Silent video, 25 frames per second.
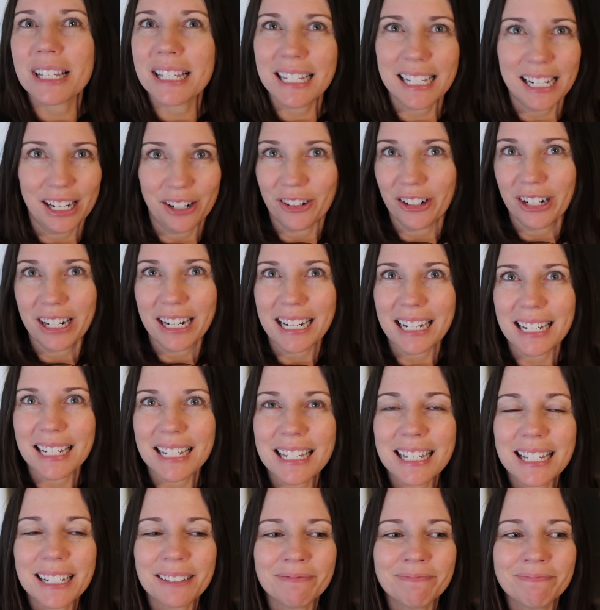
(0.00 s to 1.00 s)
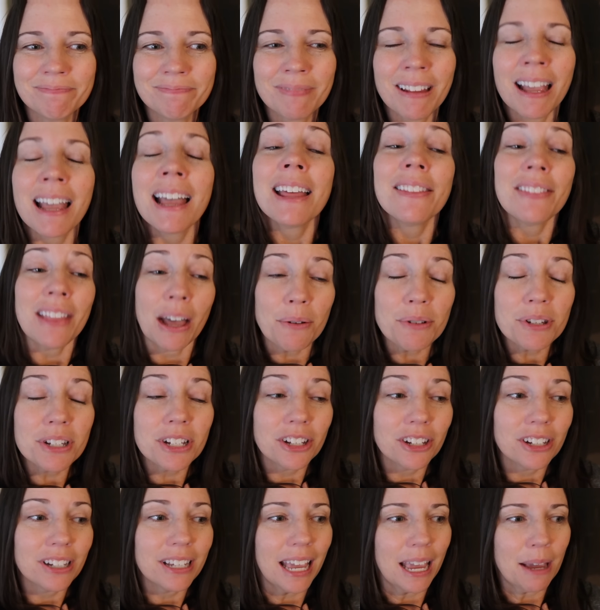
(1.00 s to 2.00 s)
Series that was
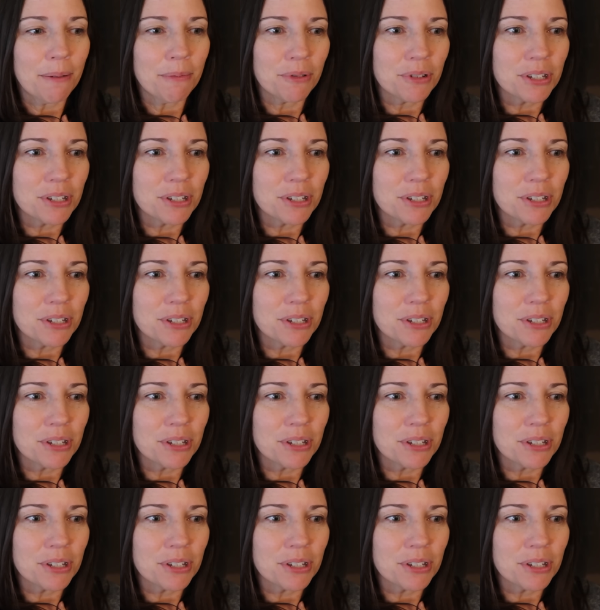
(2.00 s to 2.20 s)
a good game.